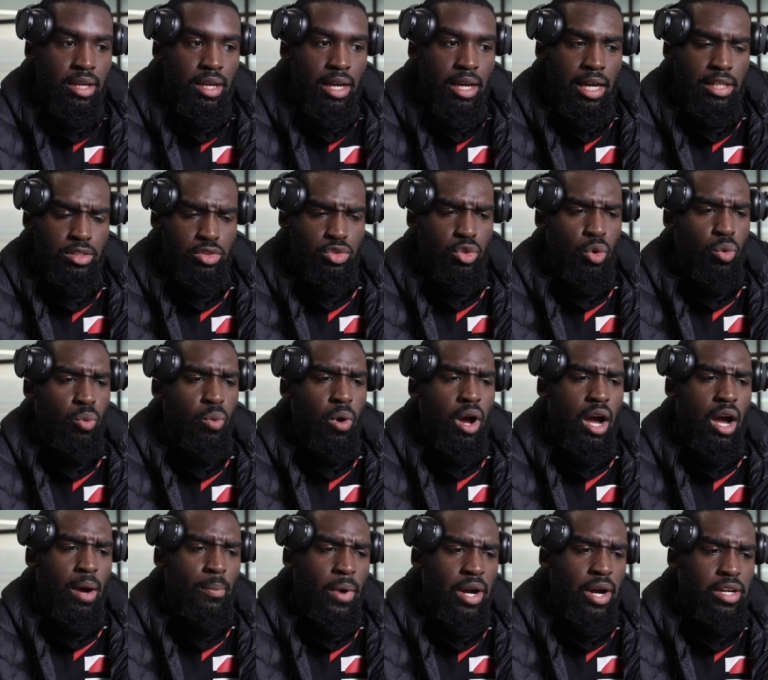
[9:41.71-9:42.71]
and so
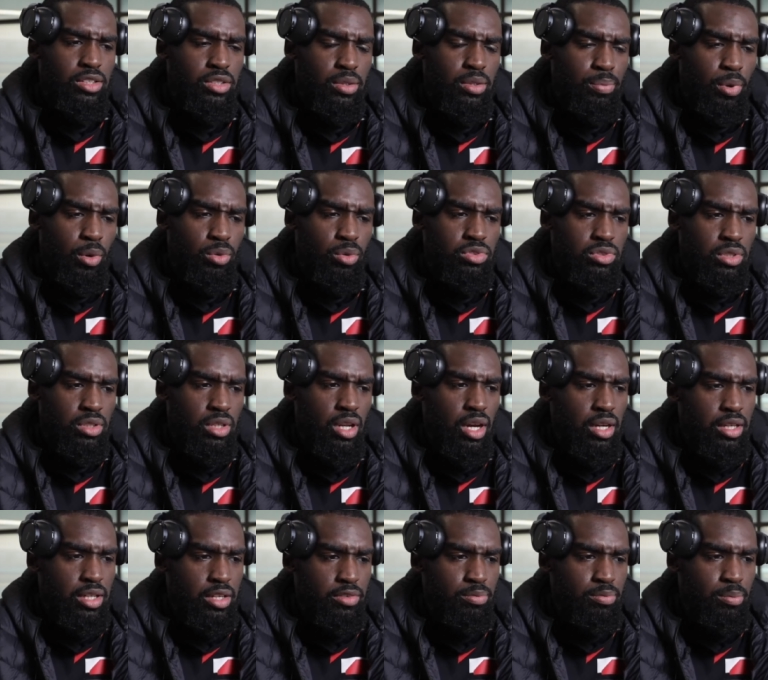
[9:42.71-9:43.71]
what, am I supposed to
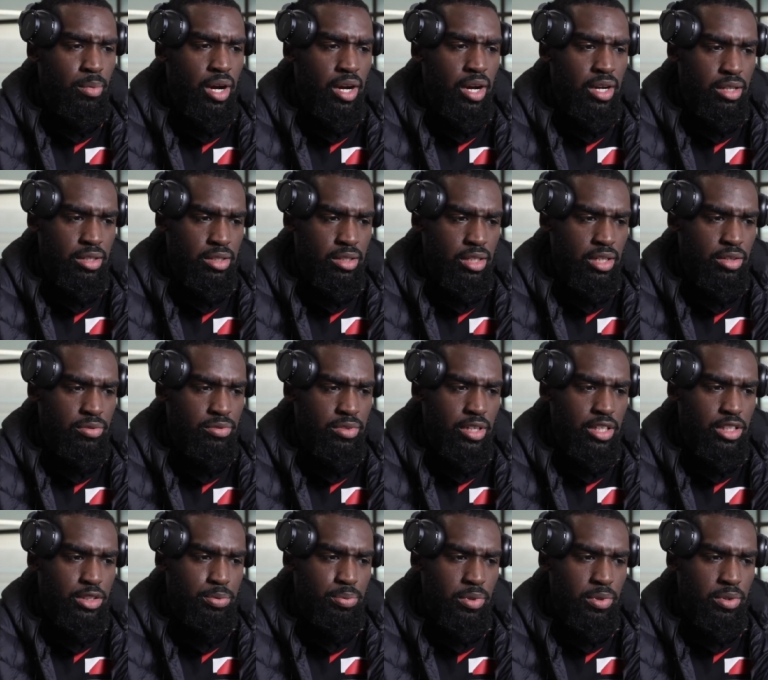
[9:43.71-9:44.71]
not give my lived
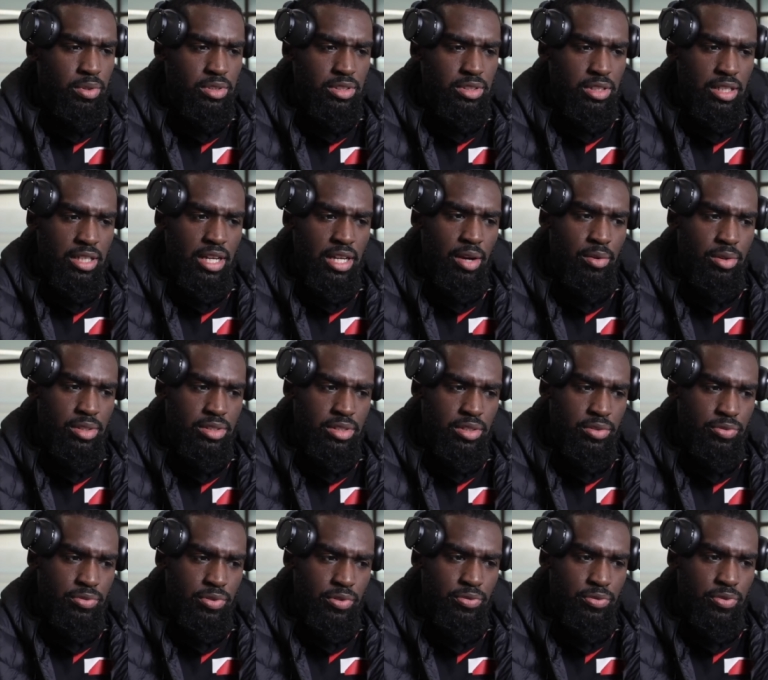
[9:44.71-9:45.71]
experience and
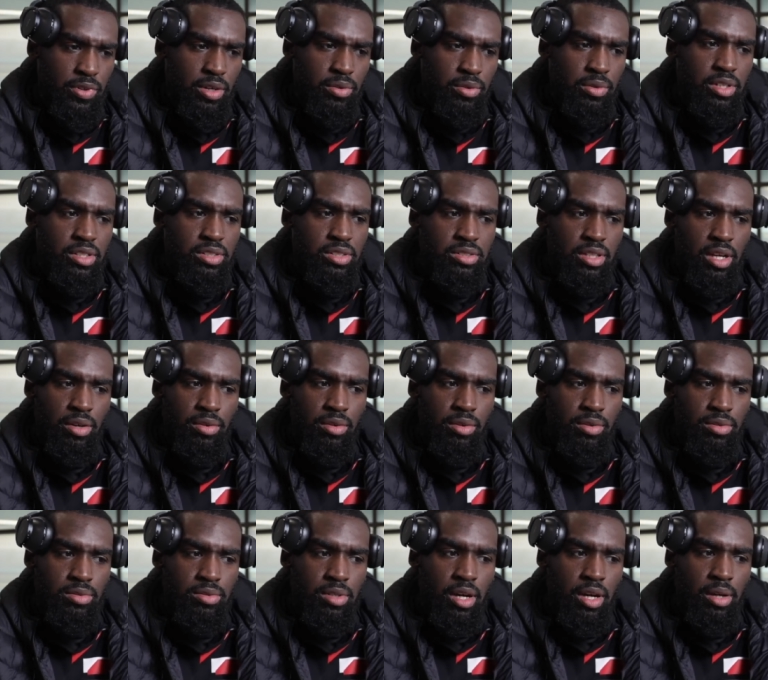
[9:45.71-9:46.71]
narrative for fear of the
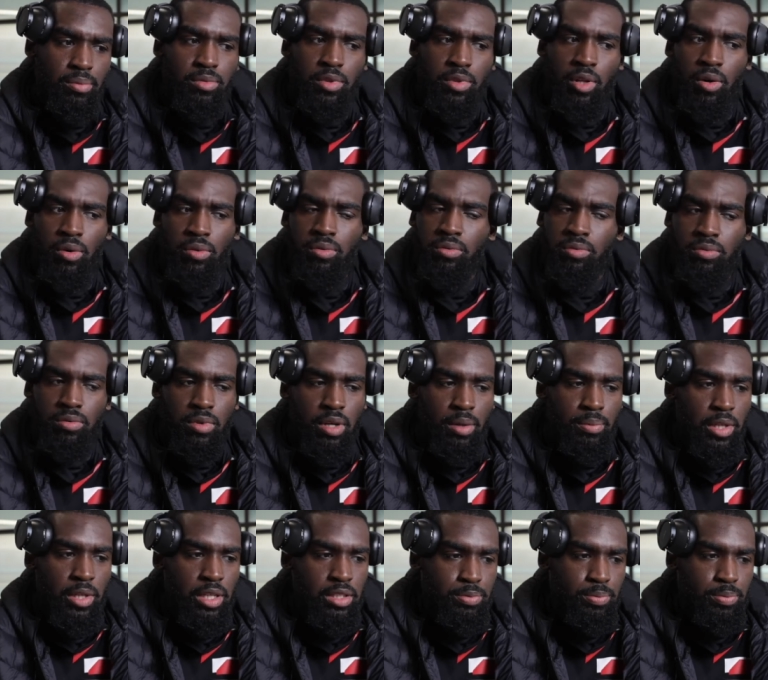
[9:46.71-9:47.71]
stereotype? No,
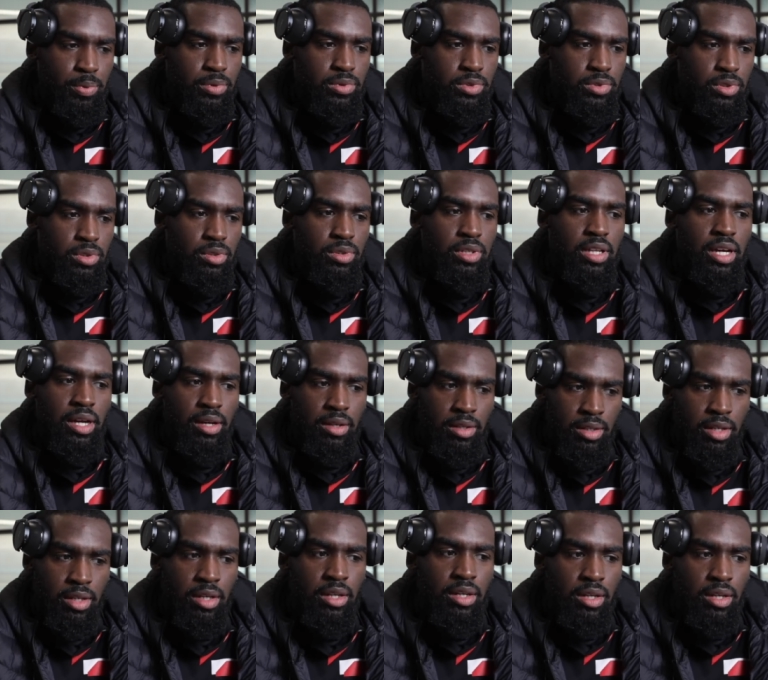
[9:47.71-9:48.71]
I'm not supposed to do that.
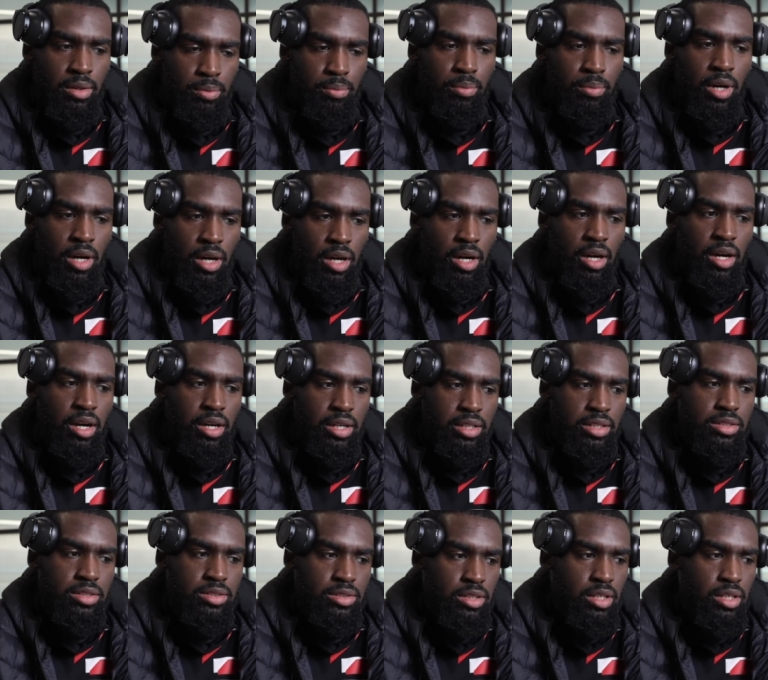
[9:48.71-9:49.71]
My art
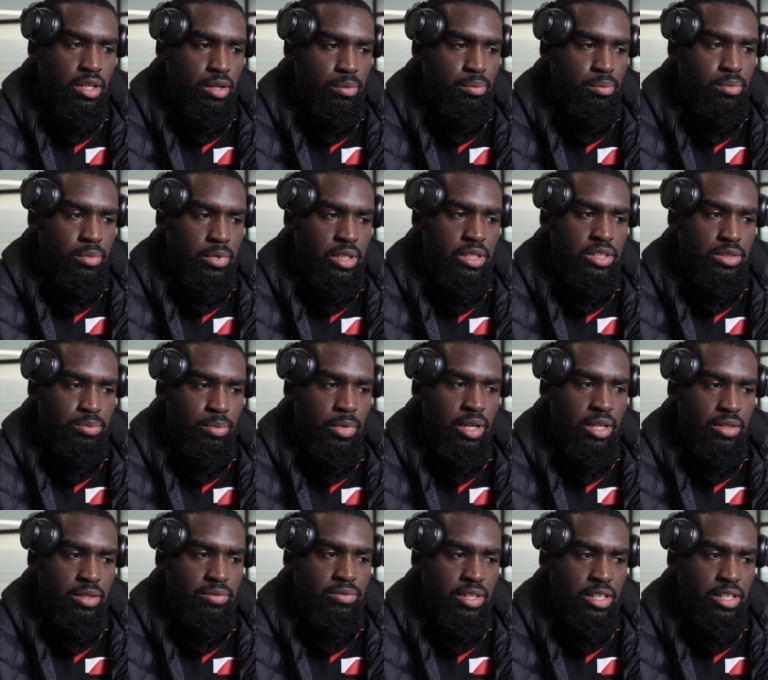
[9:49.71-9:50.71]
is, um, is my
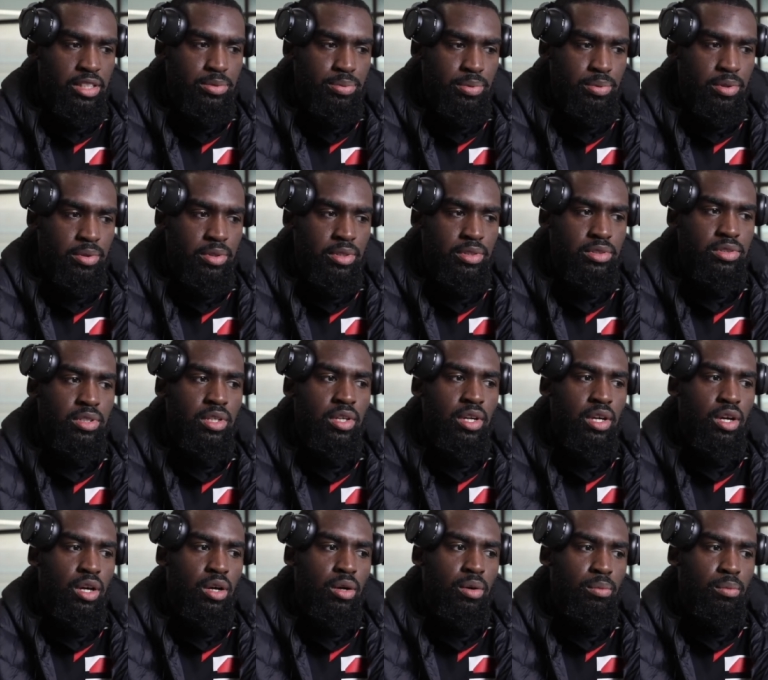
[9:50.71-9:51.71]
lived experience.
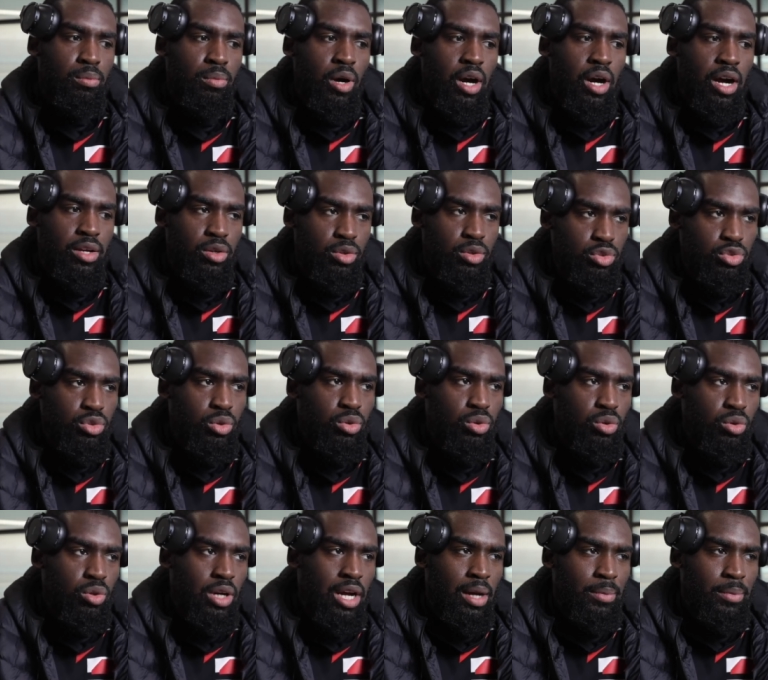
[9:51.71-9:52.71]
But I
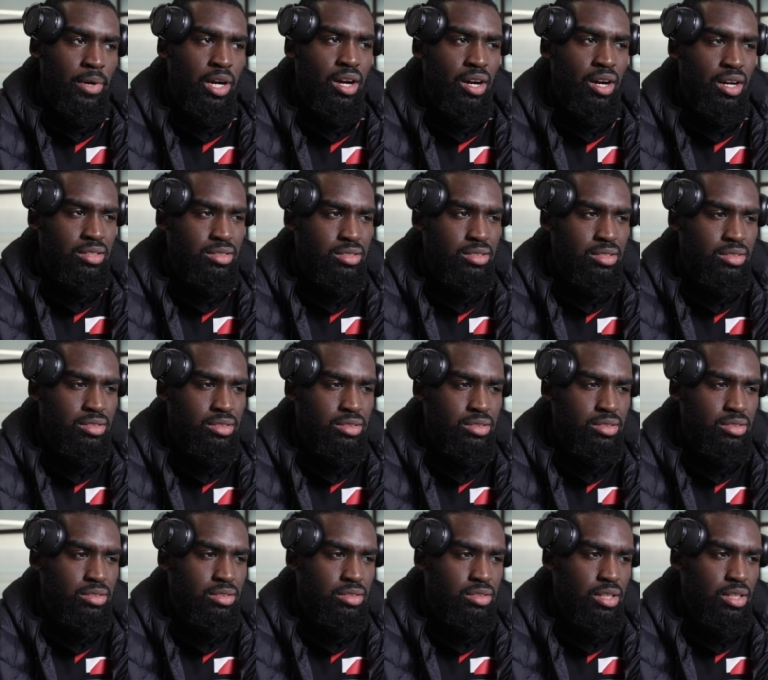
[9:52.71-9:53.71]
also am an
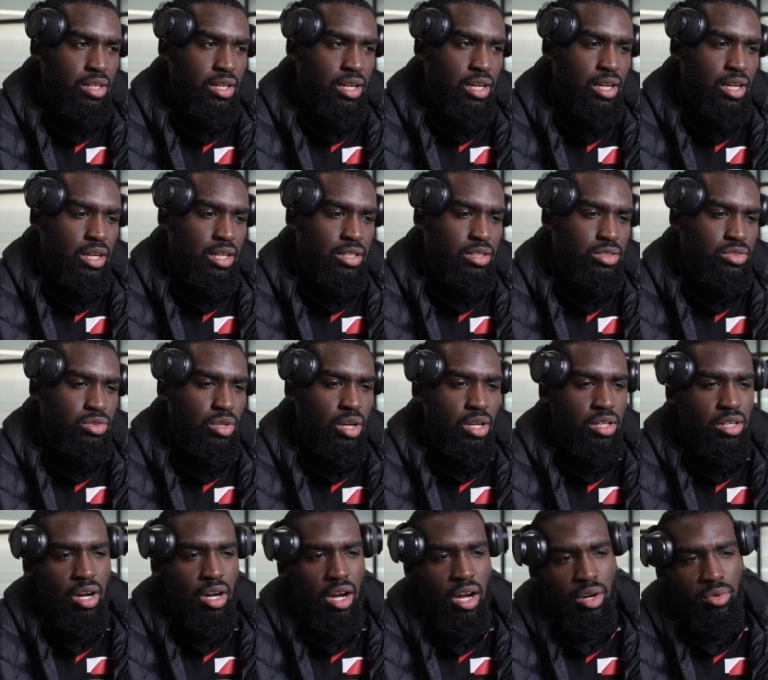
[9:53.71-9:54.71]
artist, so
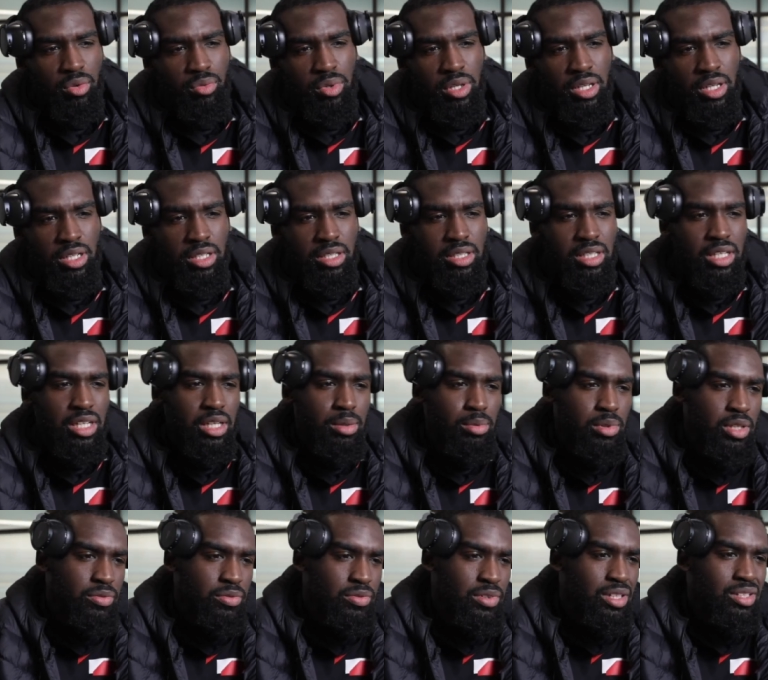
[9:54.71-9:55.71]
I can't really keep
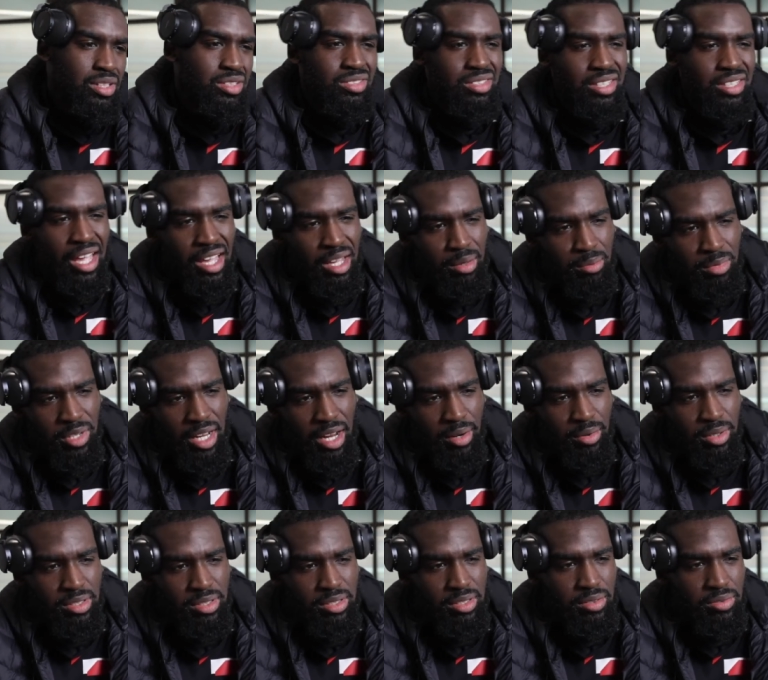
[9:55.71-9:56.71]
giving the same
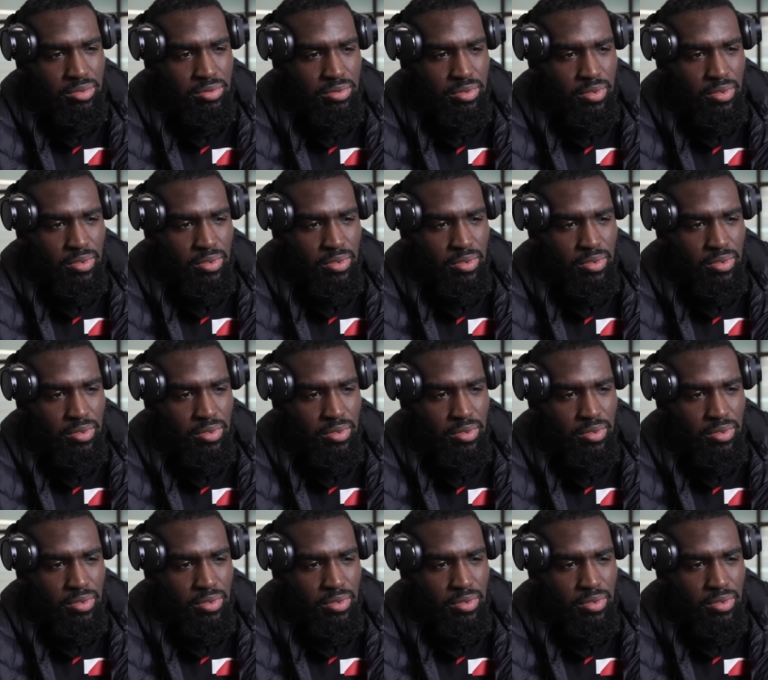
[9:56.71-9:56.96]
narrative.